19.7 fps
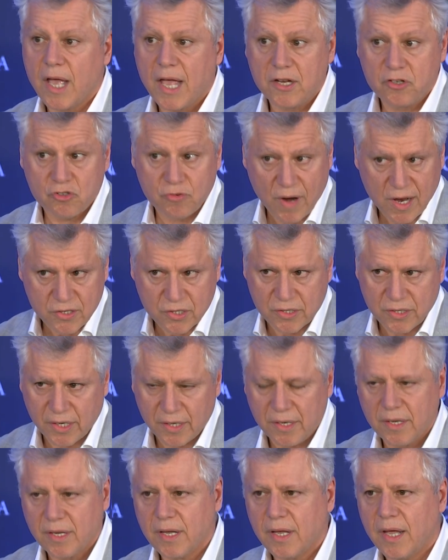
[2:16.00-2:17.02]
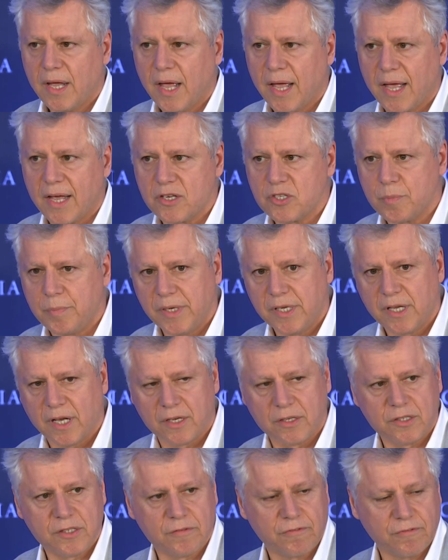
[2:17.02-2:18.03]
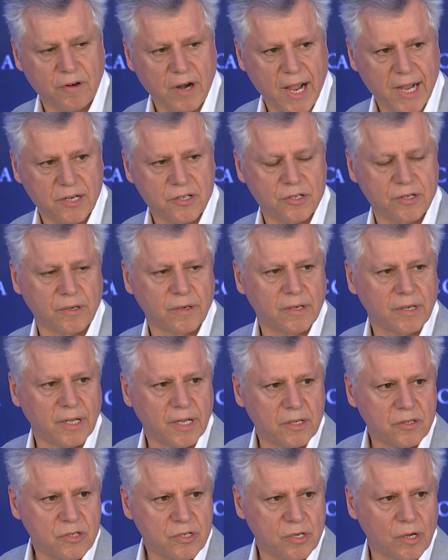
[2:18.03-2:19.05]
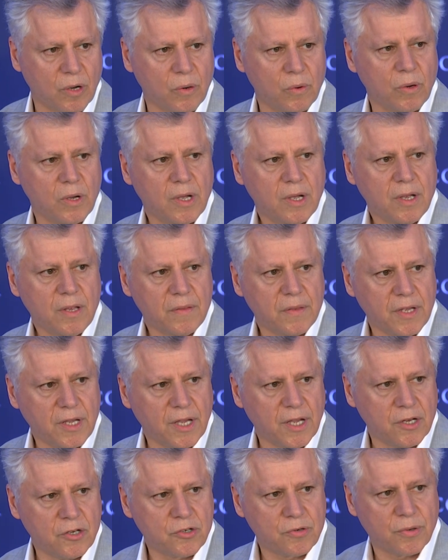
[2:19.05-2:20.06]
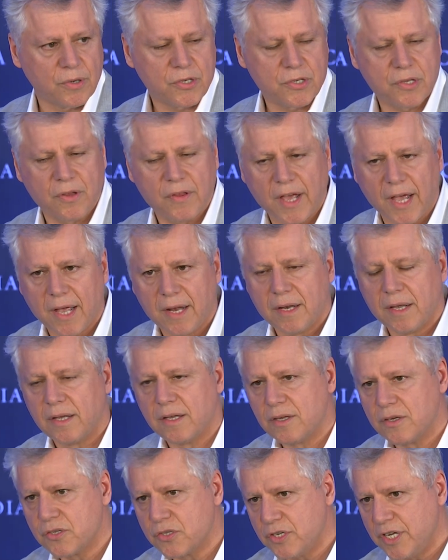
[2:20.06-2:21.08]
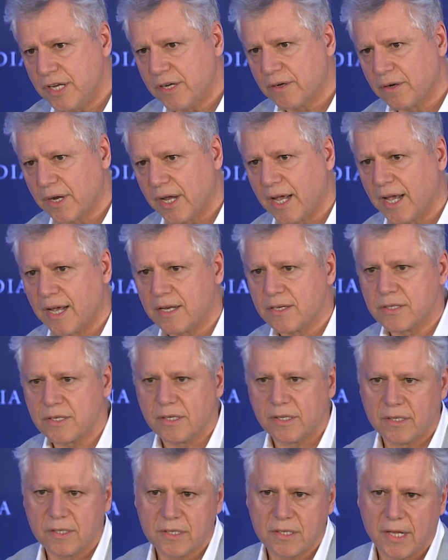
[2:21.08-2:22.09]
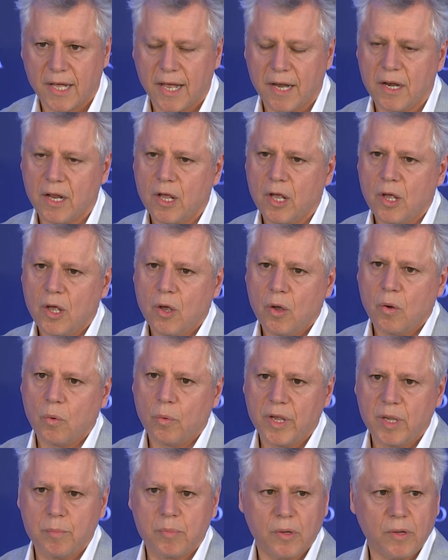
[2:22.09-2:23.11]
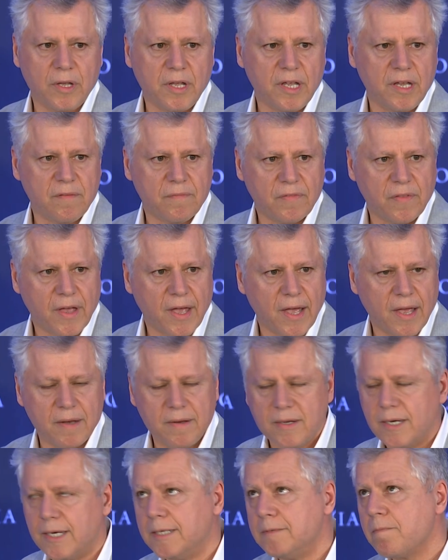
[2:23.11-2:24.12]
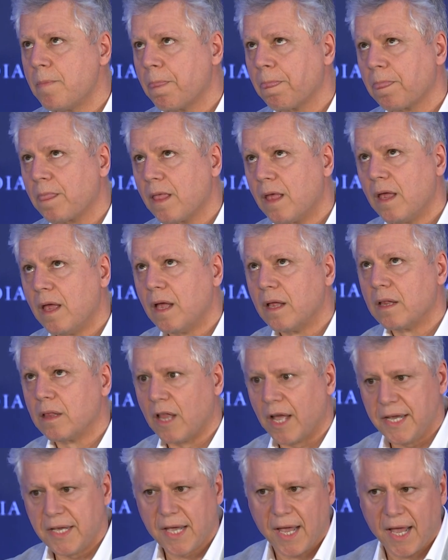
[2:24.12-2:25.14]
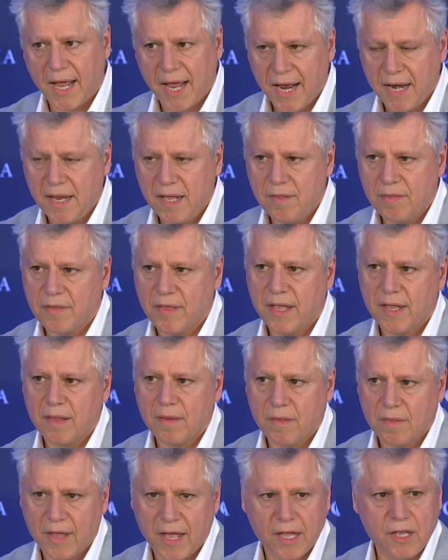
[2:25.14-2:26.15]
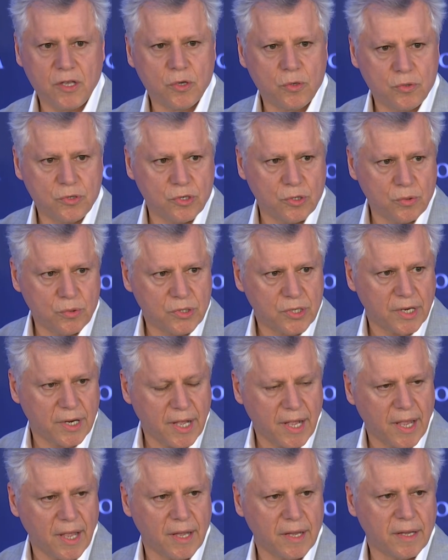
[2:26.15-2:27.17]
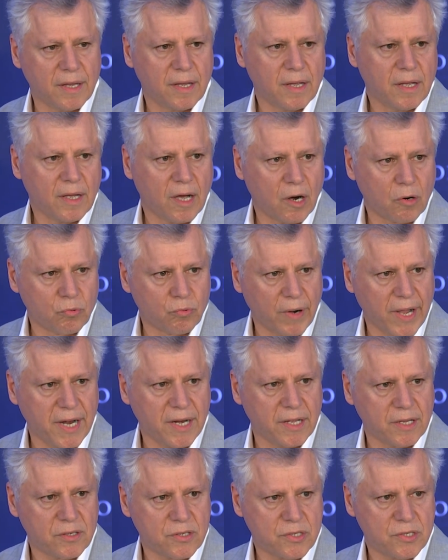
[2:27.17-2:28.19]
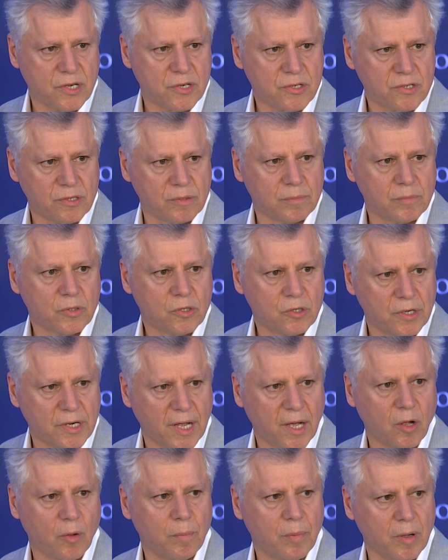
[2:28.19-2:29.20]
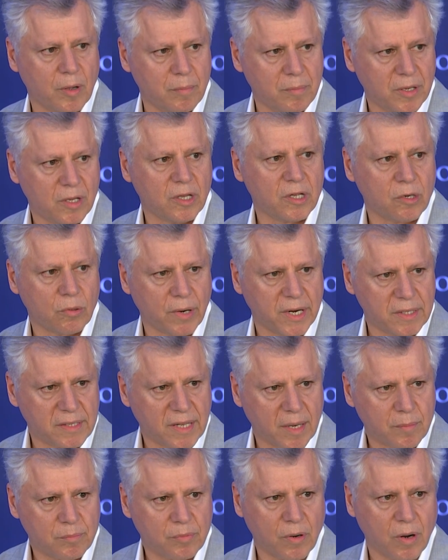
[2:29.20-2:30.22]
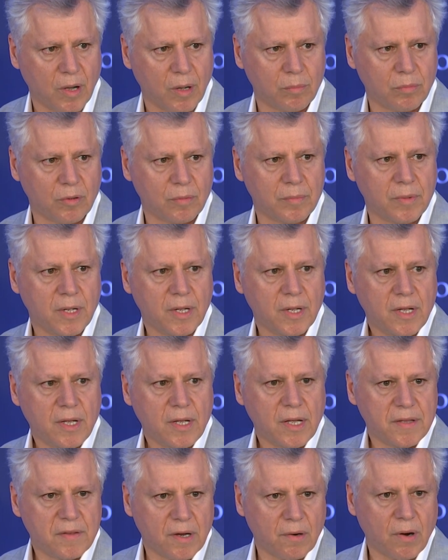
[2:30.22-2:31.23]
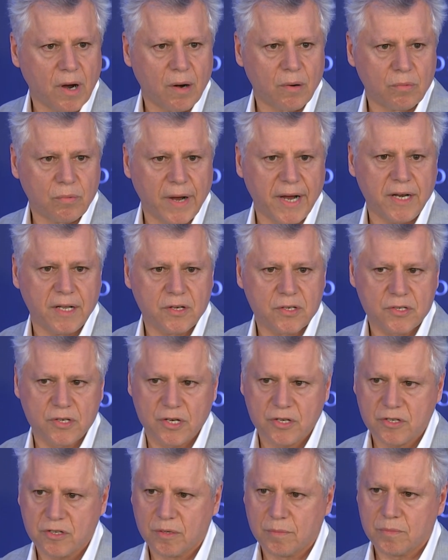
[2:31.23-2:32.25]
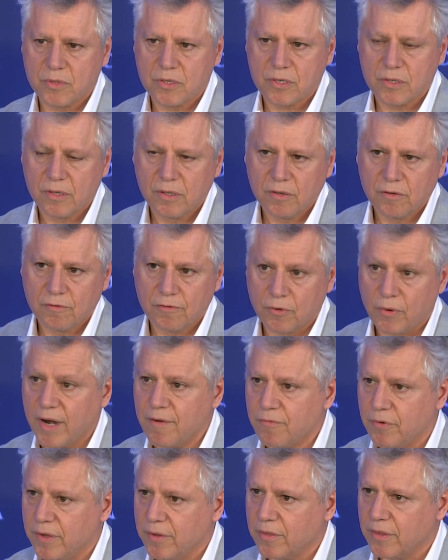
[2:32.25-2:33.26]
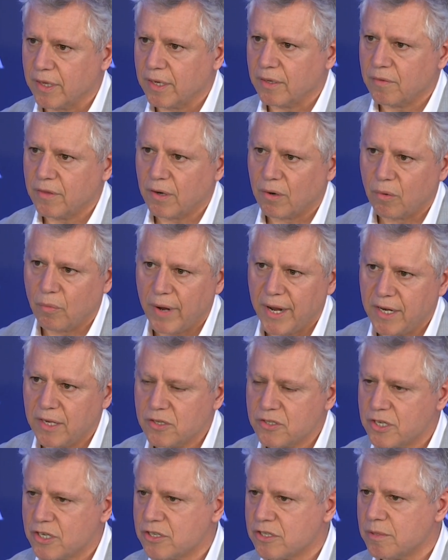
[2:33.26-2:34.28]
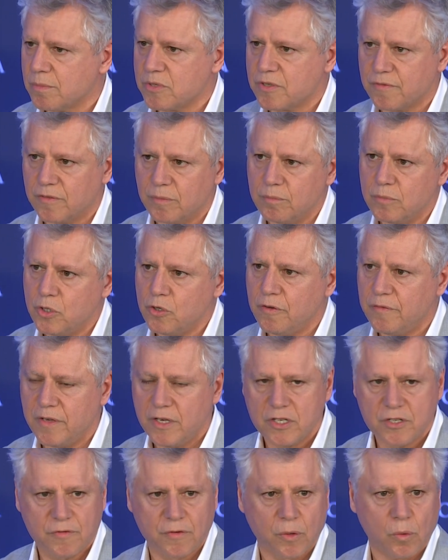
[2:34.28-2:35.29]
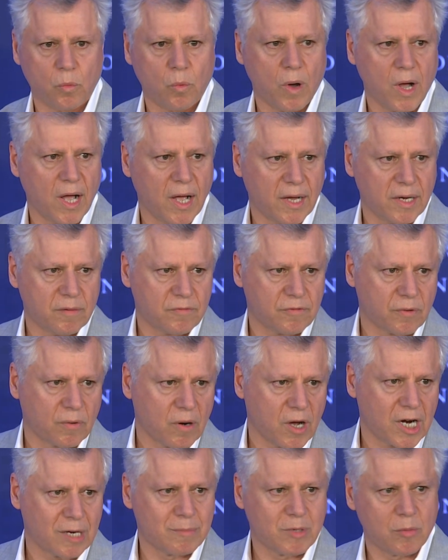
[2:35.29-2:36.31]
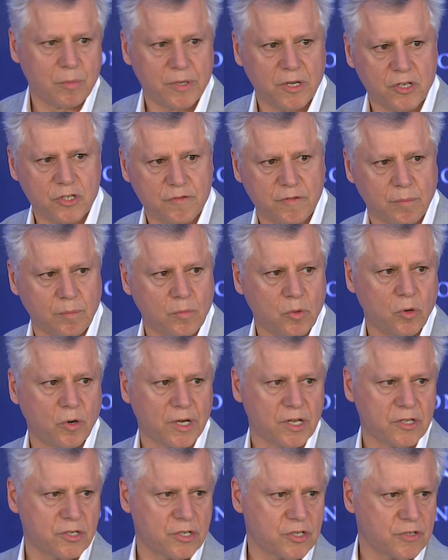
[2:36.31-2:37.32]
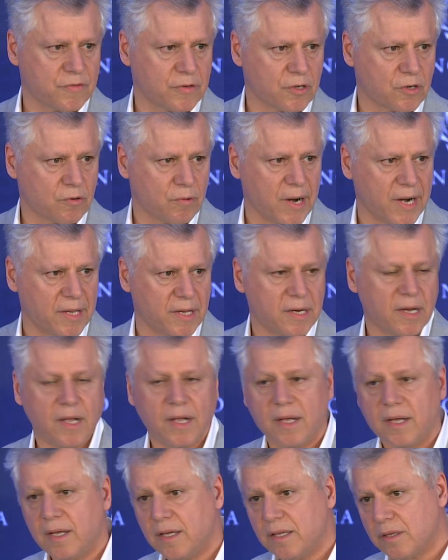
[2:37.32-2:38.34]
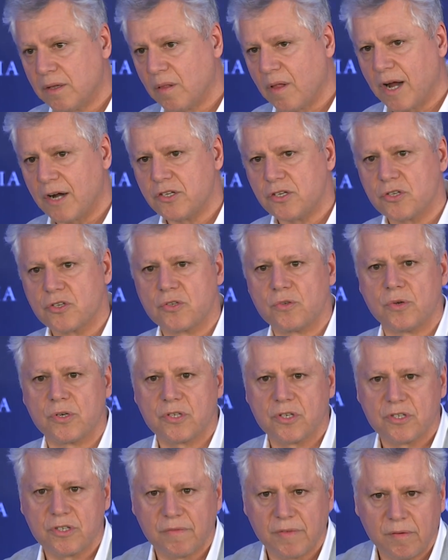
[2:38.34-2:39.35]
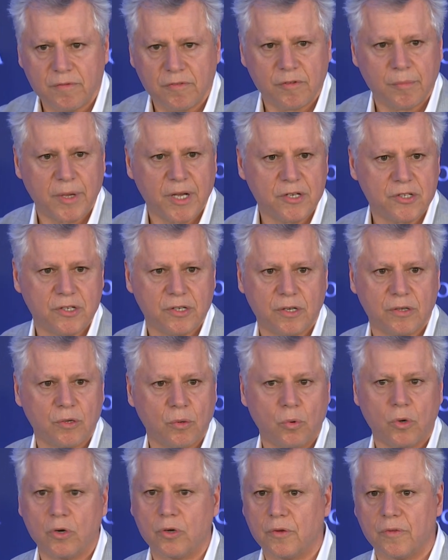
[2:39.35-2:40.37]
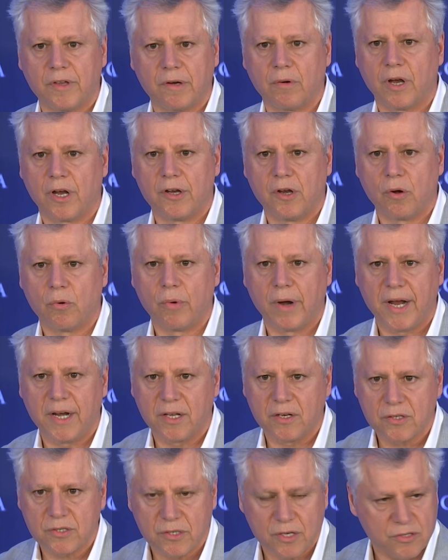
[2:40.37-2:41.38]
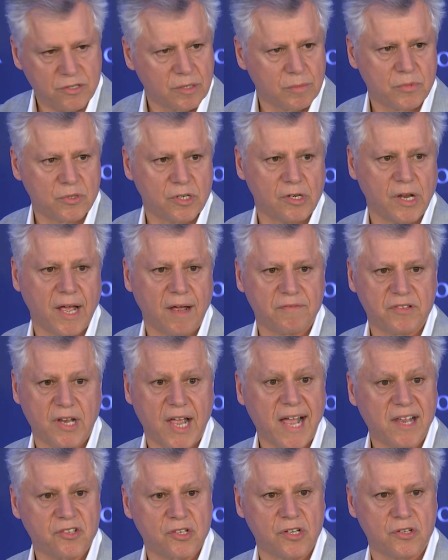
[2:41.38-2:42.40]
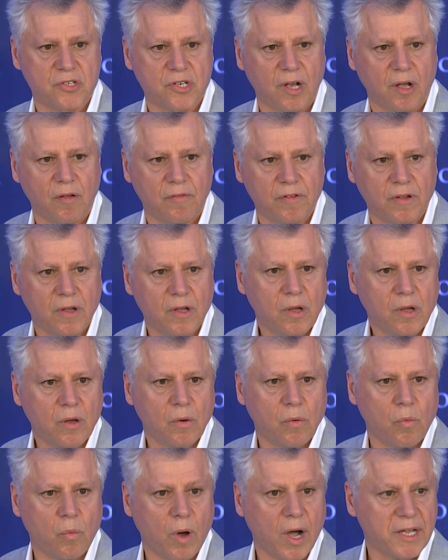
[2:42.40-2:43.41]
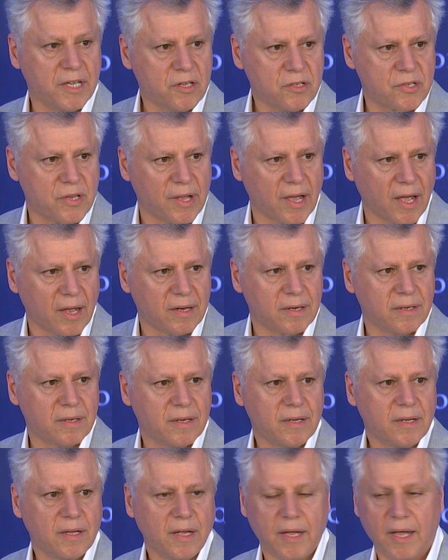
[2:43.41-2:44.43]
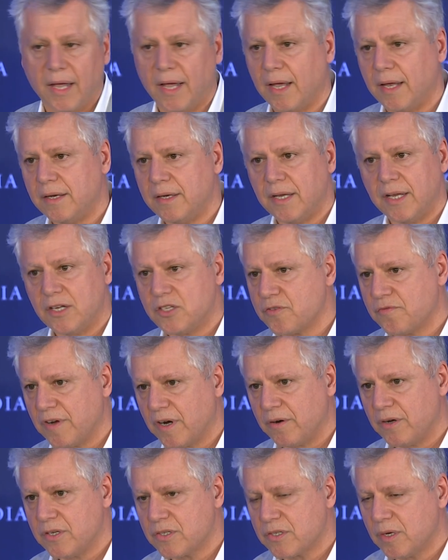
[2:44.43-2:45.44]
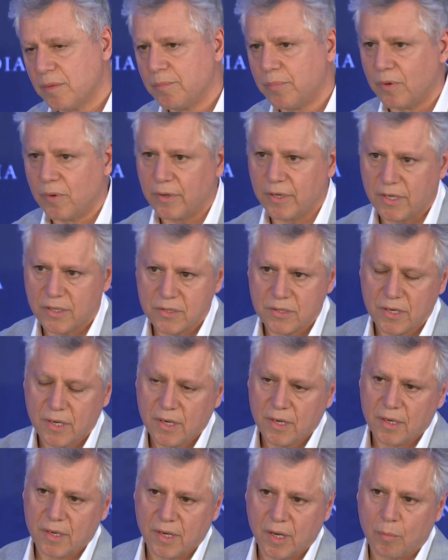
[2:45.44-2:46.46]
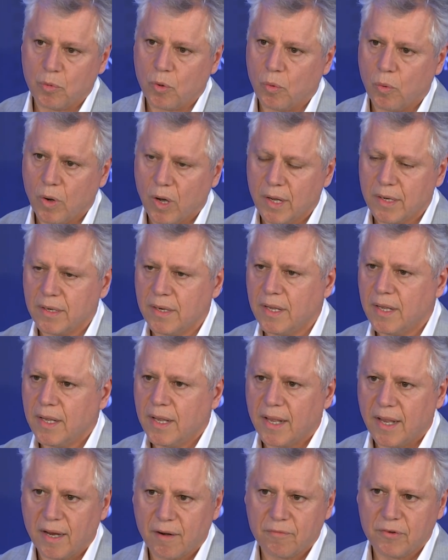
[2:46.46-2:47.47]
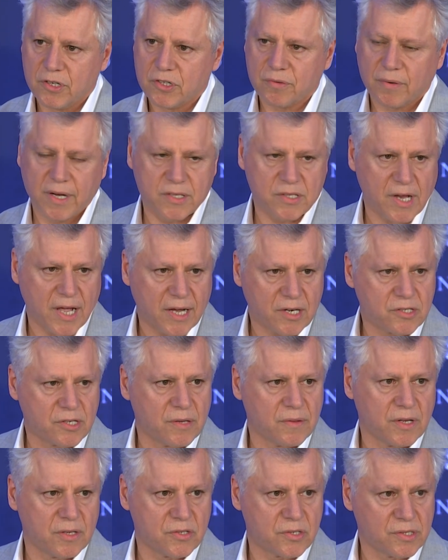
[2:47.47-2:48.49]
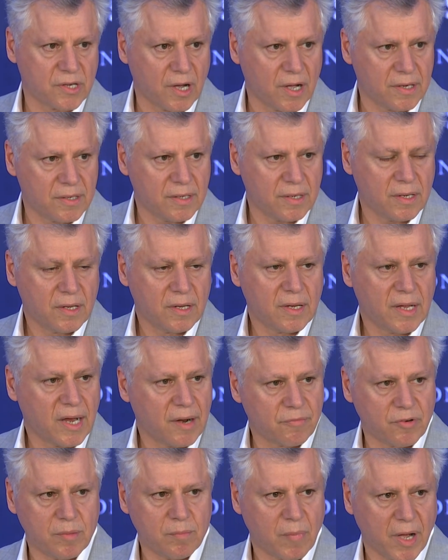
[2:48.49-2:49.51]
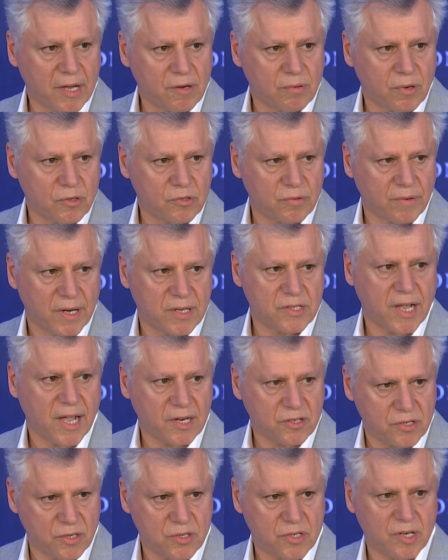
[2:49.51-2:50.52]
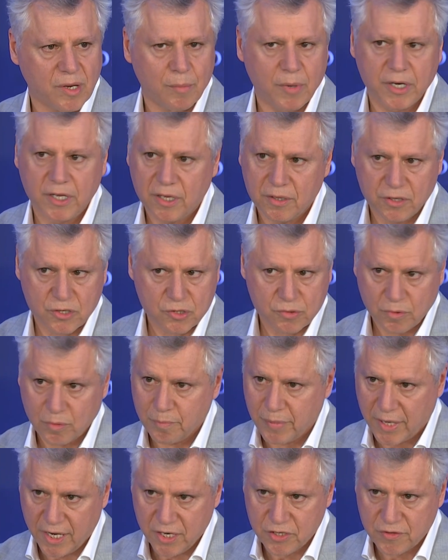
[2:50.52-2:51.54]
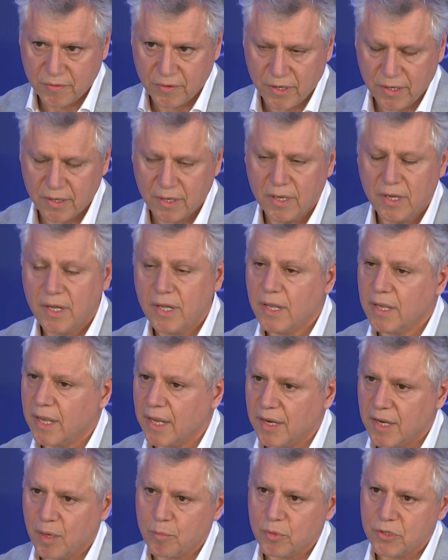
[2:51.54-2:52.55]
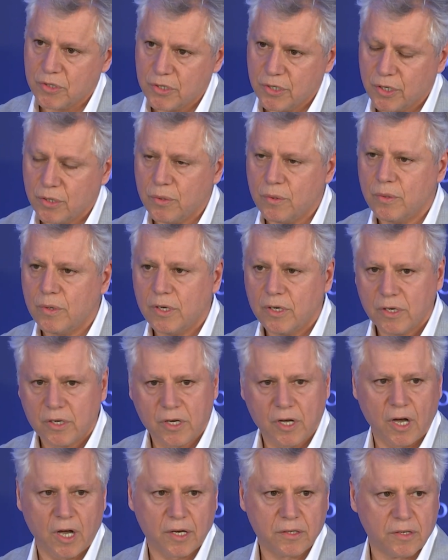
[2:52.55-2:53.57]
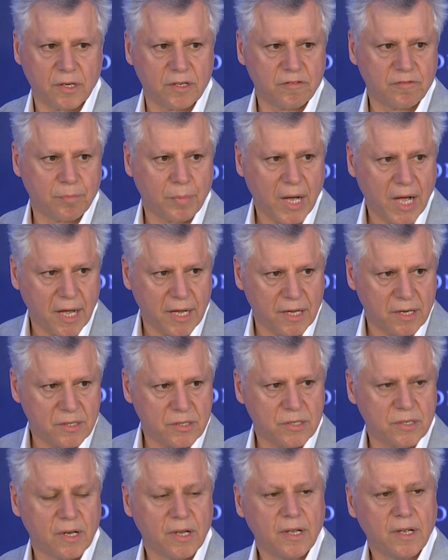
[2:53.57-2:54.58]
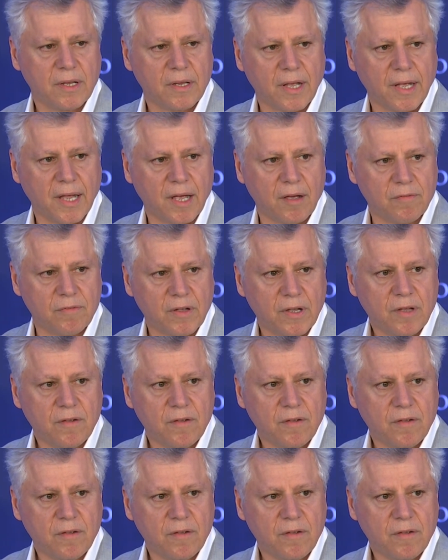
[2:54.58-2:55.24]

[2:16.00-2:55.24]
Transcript: trusted, has begun to fracture. And so the interest that Seeker has is that we believe that, like anything that you do today, a rating system could help ameliorate that problem. There are rating systems for everything. There are rating systems for movies, for wine, for automobiles, for mortgages, for credit. The largest sources of information in the world, there are no rating systems. And you have to ask yourself, why is that? And it's very simple. It's number one, every transaction that's done, every microtransaction, somebody in this room pays for it. And number two, cognitive bias. They have